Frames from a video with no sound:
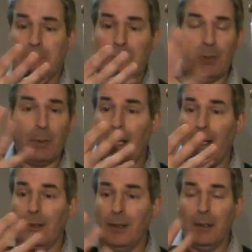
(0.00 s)
There's my
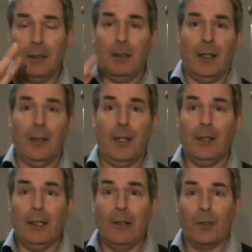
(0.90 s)
hand. And
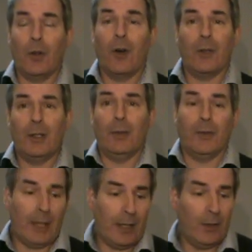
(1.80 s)
then he looks awkward, he puts
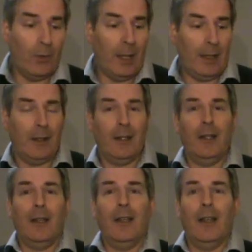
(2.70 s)
his hand away.
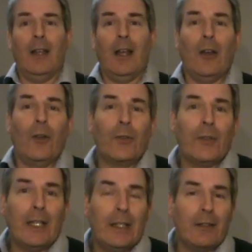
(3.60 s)
Another
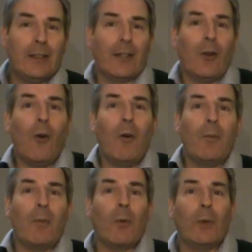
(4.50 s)
scene there, he's at
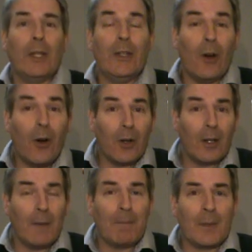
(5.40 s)
home with the dog.
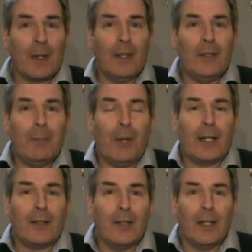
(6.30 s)
Is he
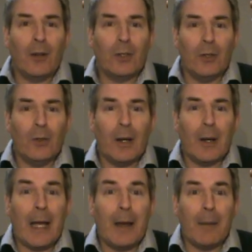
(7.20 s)
practicing how to
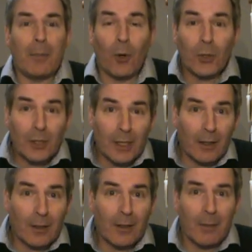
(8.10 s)
approach the
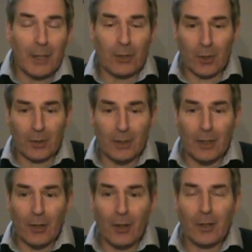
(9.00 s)
girl by talking to the
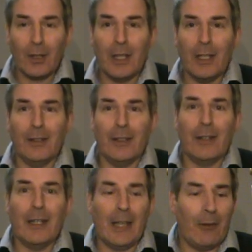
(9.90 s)
dog? Is
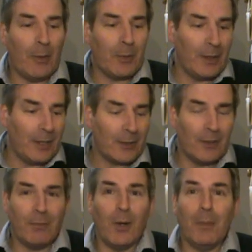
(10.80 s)
it a
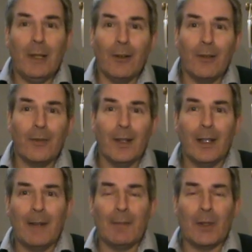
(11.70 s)
representation of puppy love?
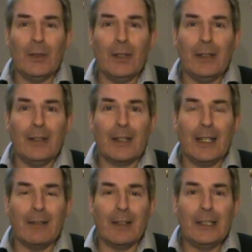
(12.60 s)
Is it
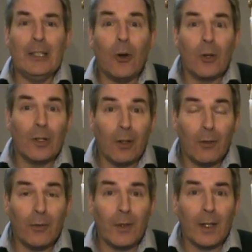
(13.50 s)
kind of like young
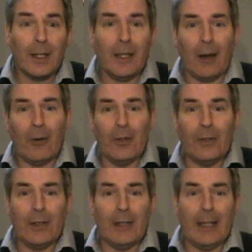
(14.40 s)
love? Or
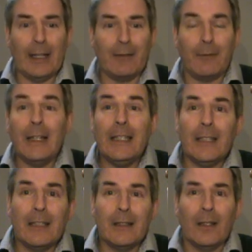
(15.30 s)
is it
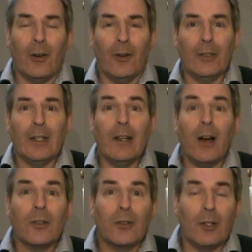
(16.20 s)
fleeting? Or is it a
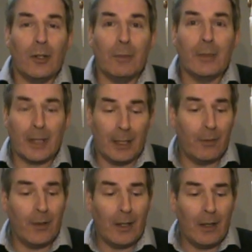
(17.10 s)
long-term kind
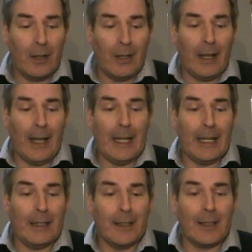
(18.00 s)

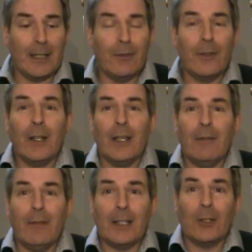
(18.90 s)
of
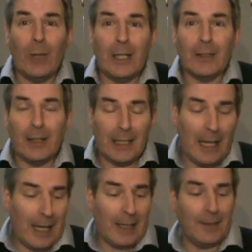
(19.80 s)
infatuation that he
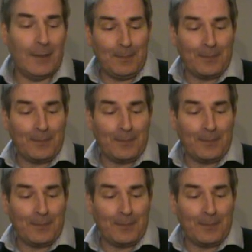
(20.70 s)
has?